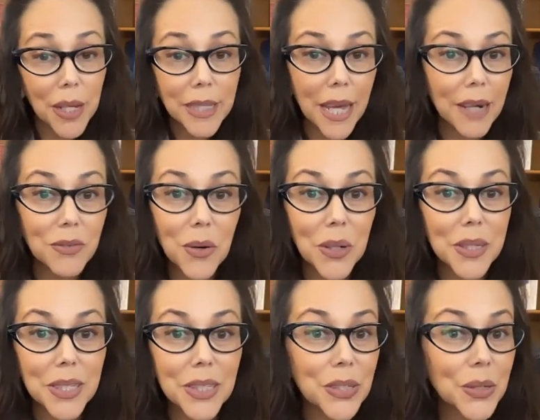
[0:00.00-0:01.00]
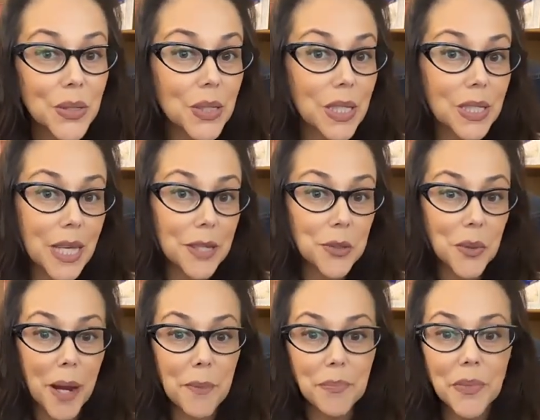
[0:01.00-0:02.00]
And that, of course, is your success,
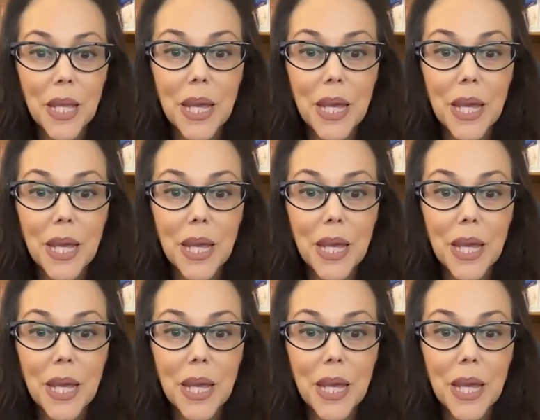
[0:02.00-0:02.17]
right?